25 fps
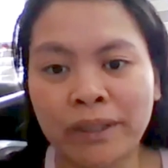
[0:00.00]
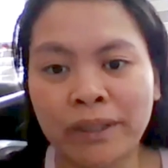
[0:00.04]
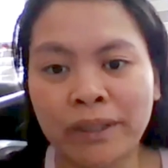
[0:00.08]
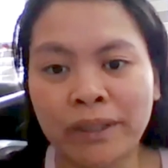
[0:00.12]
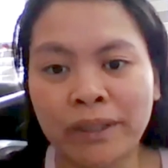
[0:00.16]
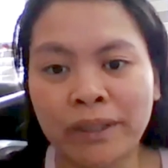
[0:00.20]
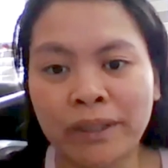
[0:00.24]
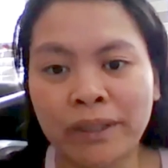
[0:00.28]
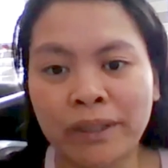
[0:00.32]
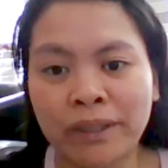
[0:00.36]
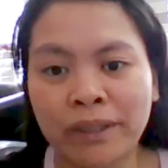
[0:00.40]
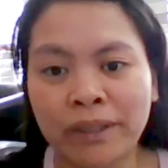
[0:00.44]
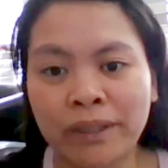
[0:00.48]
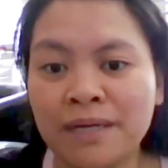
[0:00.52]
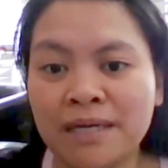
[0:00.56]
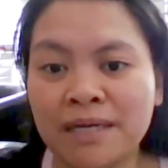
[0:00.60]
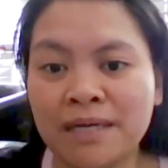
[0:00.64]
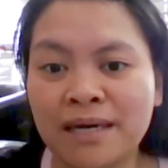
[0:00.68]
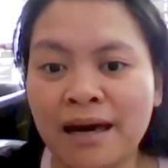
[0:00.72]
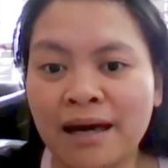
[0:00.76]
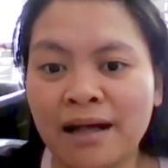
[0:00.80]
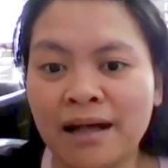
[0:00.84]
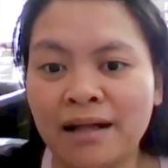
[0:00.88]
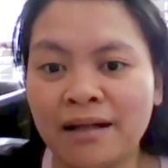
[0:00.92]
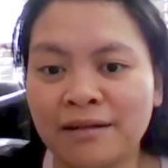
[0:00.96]
really a
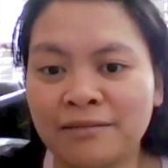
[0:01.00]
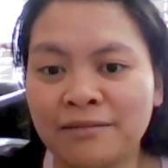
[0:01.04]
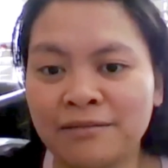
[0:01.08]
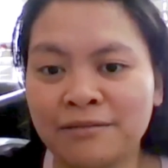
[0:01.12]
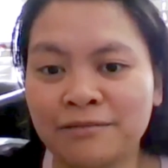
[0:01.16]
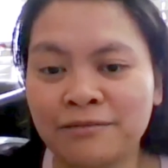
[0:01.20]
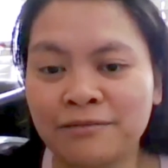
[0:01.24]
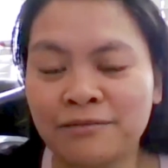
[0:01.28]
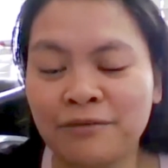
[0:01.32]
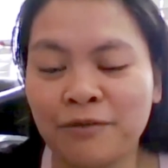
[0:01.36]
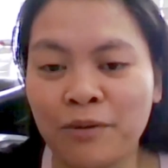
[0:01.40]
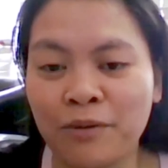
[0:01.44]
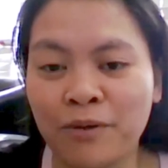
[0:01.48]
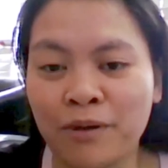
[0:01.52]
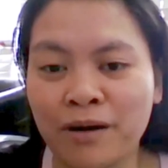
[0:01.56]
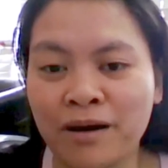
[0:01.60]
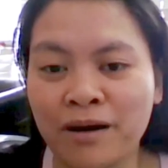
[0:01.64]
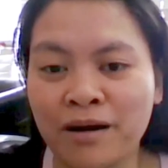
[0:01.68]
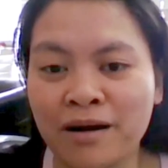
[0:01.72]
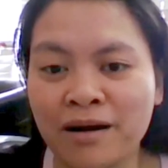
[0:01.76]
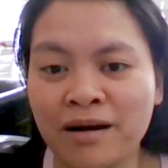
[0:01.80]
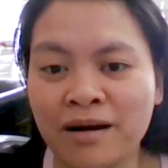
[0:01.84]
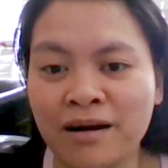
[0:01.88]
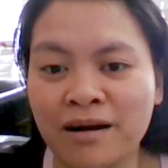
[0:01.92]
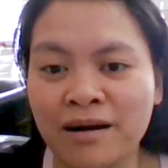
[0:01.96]
big help
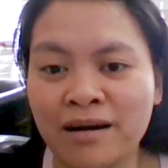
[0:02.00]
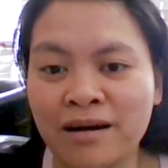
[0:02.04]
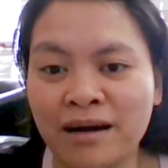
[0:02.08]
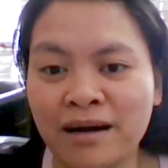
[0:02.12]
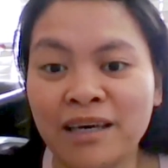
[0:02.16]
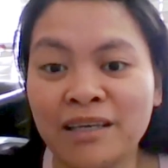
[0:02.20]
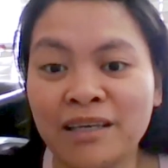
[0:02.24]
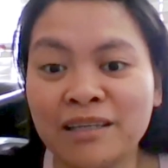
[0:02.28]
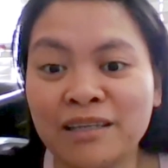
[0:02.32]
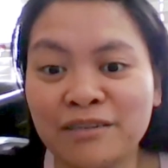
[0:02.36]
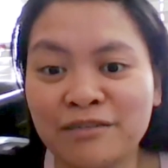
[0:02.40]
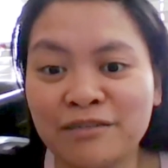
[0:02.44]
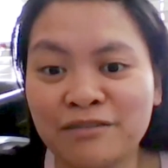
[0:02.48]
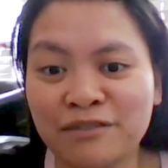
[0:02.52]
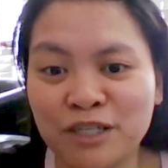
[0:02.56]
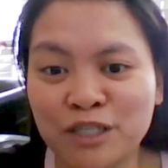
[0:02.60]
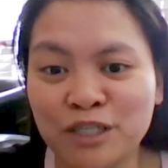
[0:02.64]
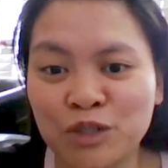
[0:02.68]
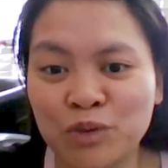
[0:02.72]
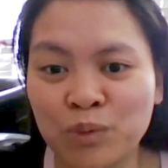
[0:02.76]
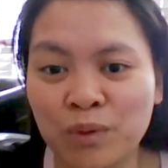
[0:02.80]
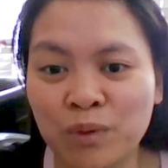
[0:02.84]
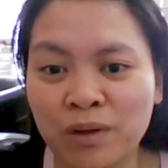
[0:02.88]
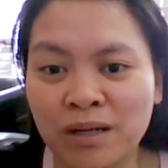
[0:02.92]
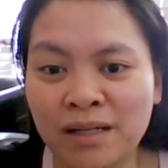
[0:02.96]
for
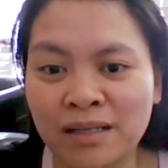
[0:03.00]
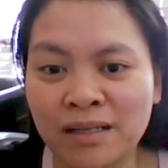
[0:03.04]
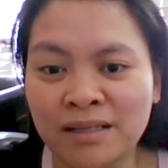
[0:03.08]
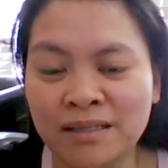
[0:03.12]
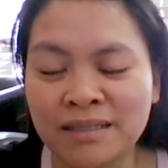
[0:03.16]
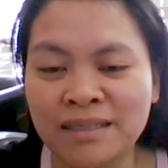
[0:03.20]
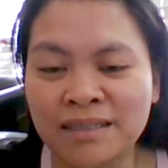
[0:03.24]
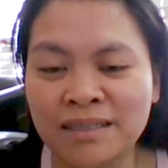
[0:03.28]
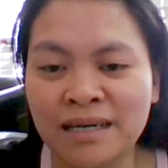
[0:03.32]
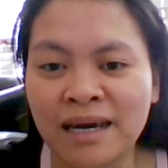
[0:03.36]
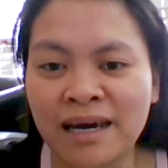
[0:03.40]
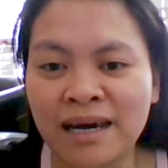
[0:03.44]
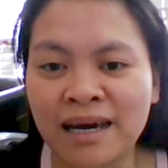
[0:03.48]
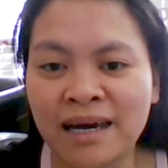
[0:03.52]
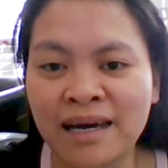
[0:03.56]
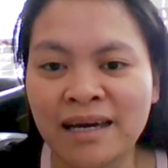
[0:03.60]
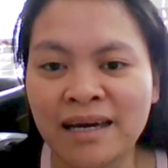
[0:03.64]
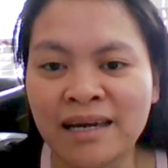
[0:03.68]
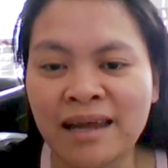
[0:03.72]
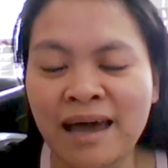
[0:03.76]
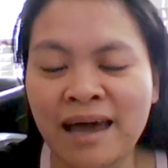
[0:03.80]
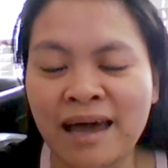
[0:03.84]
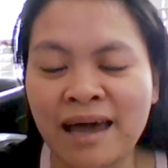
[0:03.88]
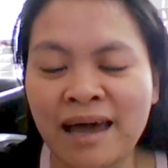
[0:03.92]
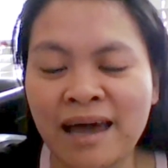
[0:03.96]
individuals and
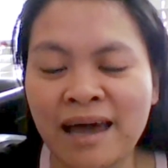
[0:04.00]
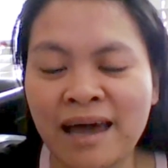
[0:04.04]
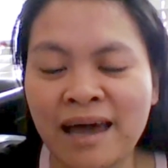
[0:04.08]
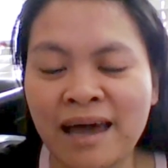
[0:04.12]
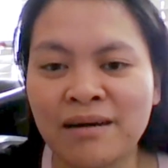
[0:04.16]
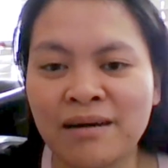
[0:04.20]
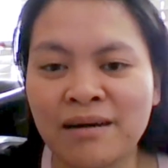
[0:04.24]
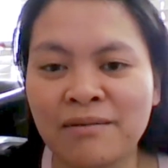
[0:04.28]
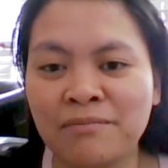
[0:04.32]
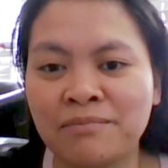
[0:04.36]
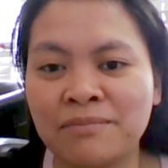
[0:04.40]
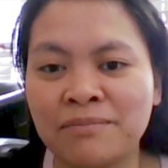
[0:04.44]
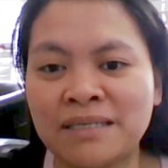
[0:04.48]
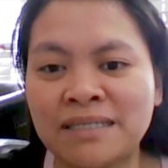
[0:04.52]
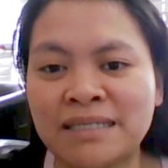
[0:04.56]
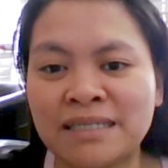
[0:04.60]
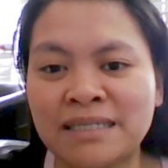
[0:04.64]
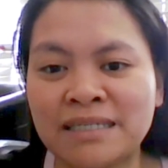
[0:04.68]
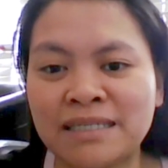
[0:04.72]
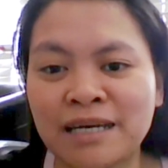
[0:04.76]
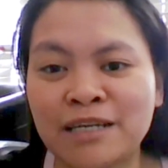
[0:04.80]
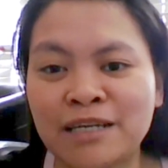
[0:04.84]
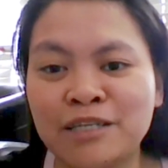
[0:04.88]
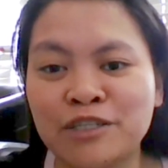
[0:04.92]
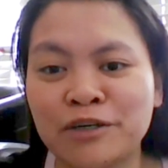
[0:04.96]
having a
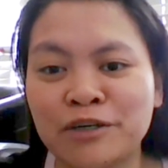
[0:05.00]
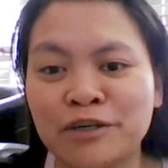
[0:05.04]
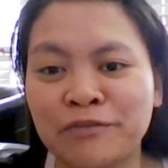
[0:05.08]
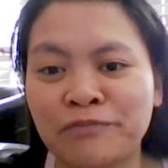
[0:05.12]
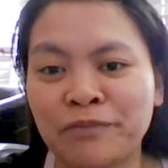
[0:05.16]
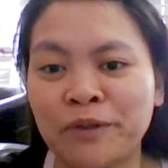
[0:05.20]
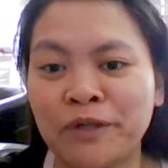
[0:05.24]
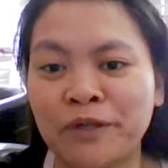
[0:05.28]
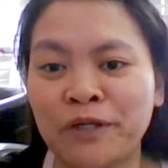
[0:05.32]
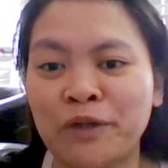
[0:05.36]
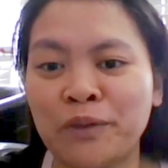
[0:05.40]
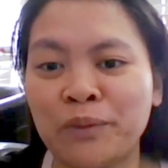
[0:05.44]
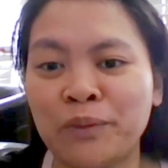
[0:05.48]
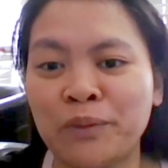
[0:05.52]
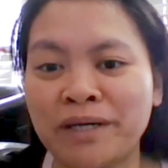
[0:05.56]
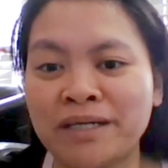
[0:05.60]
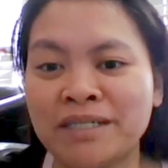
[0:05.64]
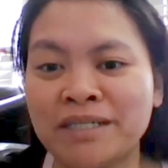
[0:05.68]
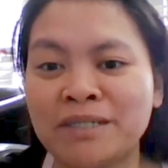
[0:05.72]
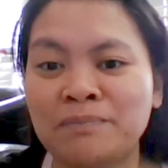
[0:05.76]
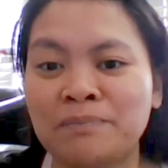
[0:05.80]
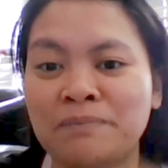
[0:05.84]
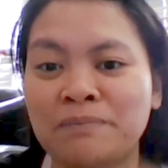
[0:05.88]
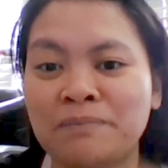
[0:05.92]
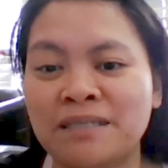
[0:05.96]
business
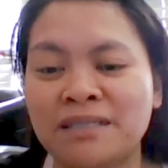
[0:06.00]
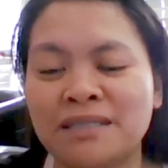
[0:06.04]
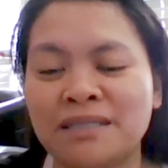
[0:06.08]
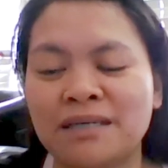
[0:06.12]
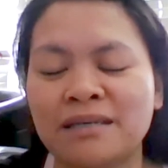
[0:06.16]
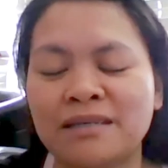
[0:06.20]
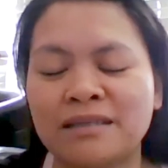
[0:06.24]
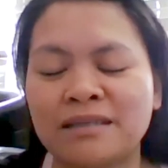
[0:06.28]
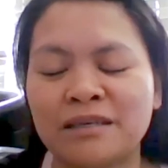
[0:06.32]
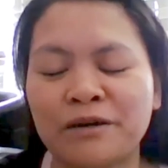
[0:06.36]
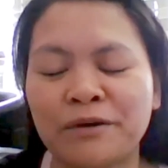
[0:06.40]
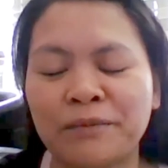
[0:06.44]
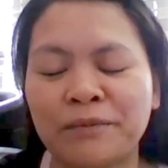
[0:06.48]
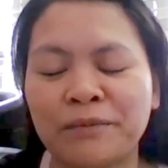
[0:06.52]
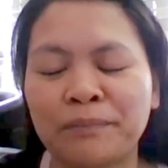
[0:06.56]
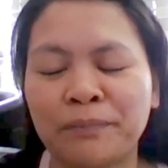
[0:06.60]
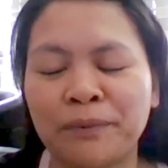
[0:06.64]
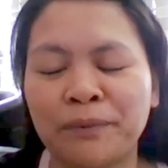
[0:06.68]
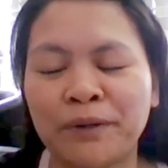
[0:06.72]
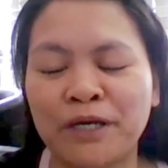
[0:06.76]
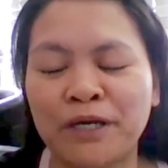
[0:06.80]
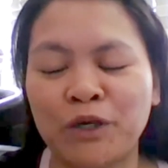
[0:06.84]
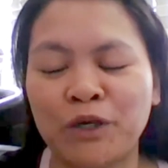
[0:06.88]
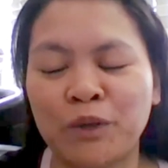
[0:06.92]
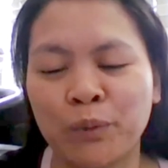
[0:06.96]
entrepreneurs
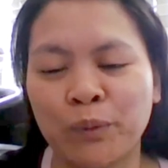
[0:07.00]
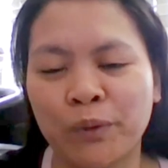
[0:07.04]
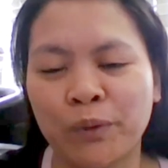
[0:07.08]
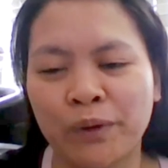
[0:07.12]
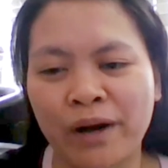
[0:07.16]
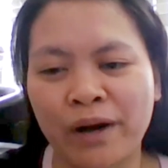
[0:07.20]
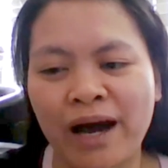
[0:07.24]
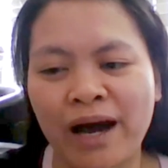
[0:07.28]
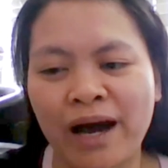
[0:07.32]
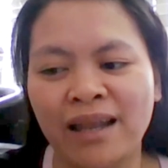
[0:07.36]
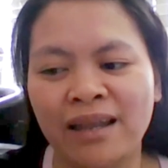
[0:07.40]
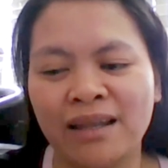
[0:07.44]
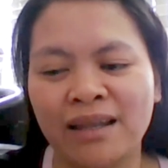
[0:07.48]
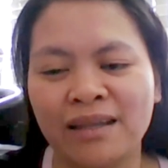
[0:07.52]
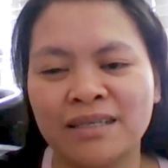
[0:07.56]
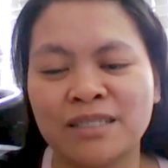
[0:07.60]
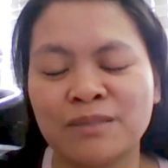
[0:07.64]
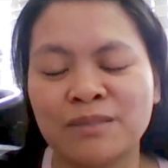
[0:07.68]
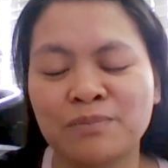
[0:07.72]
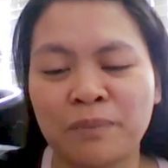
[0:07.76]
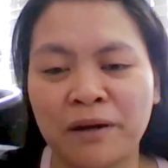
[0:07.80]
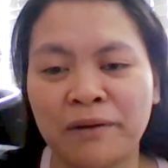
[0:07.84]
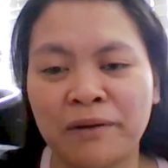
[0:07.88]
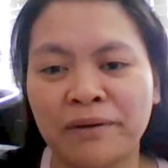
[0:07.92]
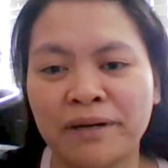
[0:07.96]
entrepreneurial
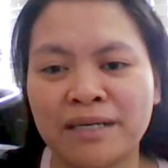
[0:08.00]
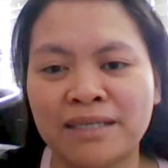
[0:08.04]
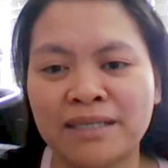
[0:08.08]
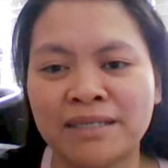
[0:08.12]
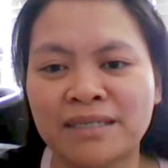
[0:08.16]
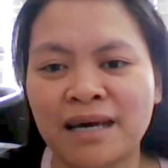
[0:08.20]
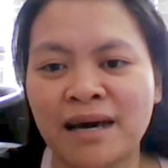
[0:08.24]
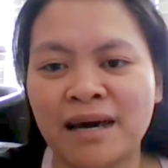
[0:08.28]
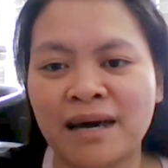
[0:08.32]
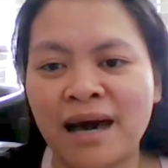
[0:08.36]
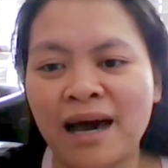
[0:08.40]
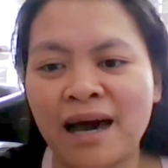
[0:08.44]
spirits.